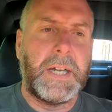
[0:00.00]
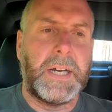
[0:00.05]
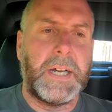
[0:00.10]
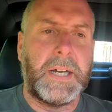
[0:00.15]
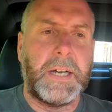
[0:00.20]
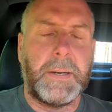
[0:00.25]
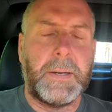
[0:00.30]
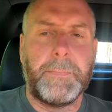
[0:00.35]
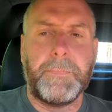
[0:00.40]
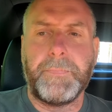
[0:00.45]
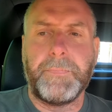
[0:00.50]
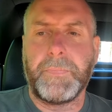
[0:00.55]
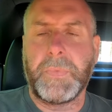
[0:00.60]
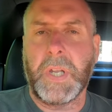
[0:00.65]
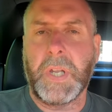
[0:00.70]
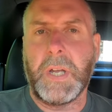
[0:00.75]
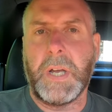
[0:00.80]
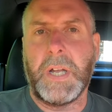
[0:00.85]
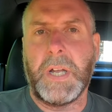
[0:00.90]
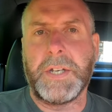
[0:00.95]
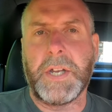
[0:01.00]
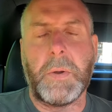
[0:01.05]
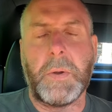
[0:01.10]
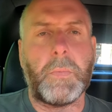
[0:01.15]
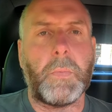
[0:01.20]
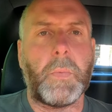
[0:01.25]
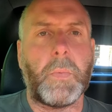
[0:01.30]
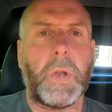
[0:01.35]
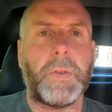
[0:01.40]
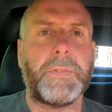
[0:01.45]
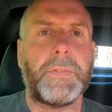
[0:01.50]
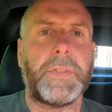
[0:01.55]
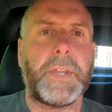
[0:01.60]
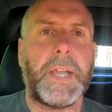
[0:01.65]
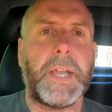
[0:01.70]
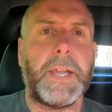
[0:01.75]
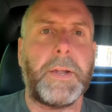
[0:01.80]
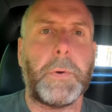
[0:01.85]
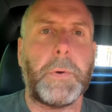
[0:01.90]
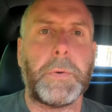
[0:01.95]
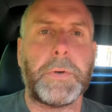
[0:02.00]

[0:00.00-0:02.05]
I don't want the